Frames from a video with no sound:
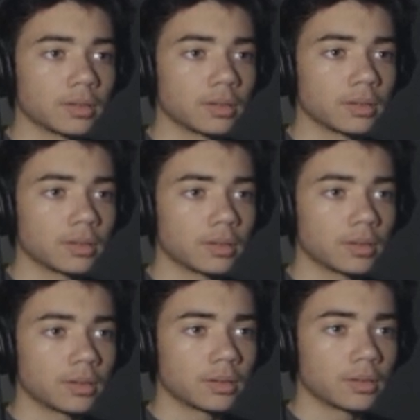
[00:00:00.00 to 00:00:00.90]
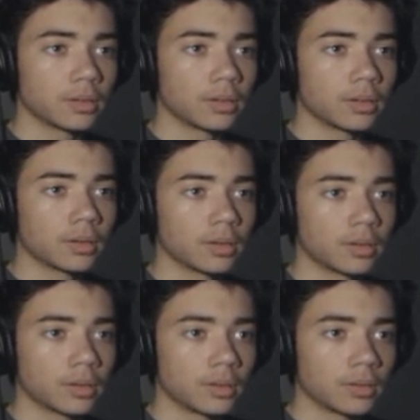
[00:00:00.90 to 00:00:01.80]

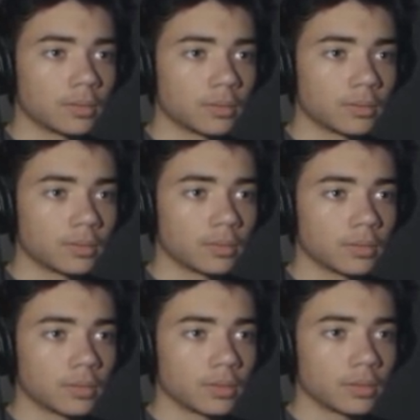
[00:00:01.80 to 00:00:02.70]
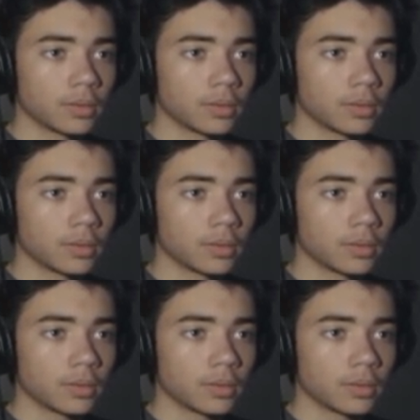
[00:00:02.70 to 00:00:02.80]
(silence)